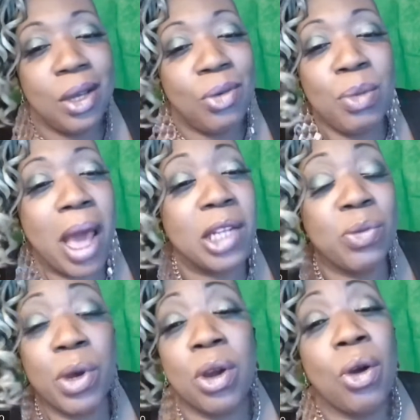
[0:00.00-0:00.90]
we might
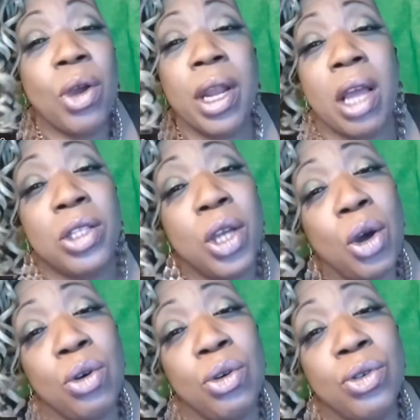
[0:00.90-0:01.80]
as well go get our
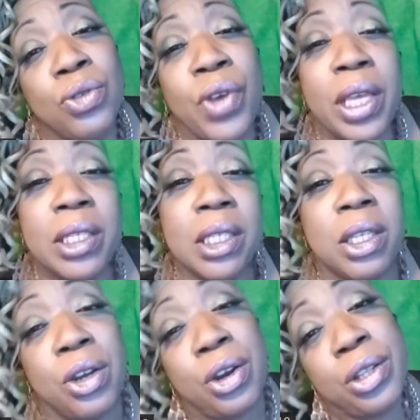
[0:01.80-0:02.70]
toes, faces,
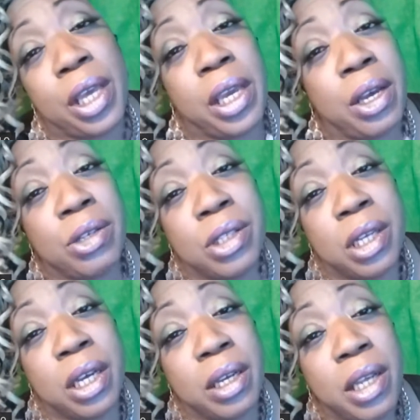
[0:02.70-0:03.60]
and everything else
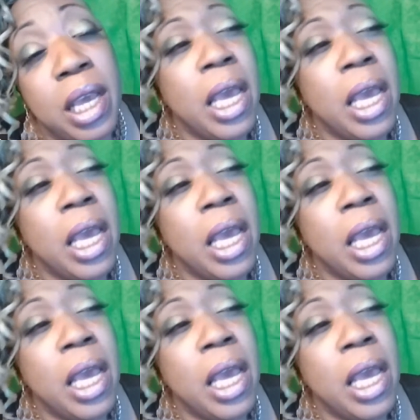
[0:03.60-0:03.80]
done.